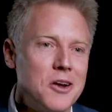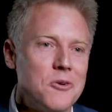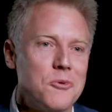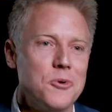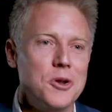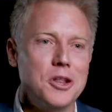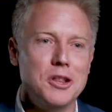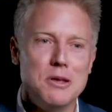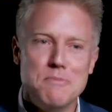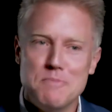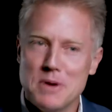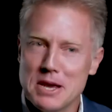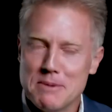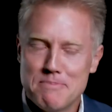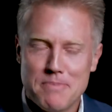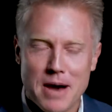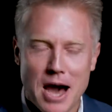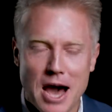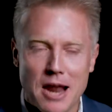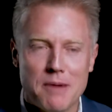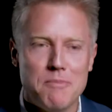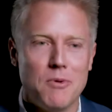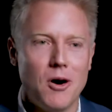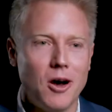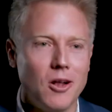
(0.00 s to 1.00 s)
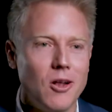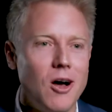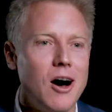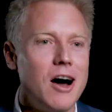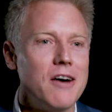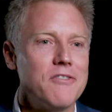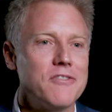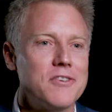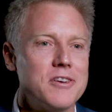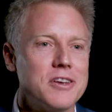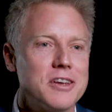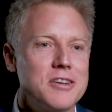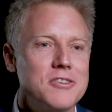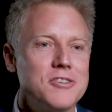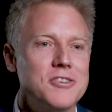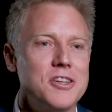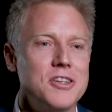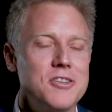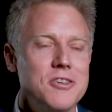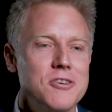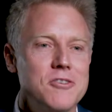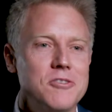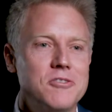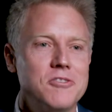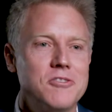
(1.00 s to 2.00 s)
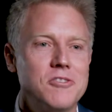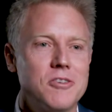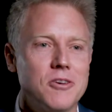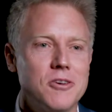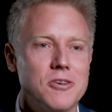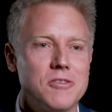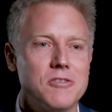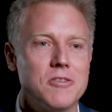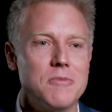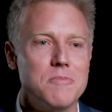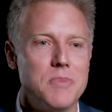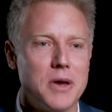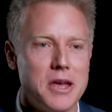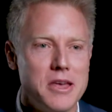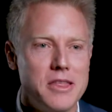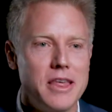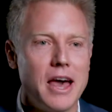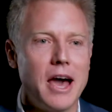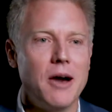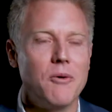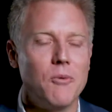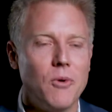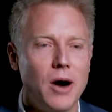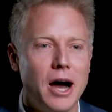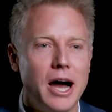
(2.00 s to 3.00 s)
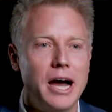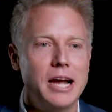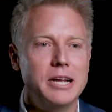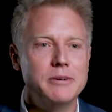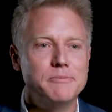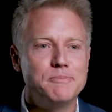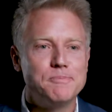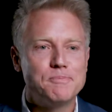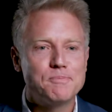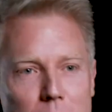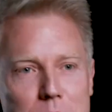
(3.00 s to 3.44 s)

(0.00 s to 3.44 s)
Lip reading: really big part of my life and continues to be that way.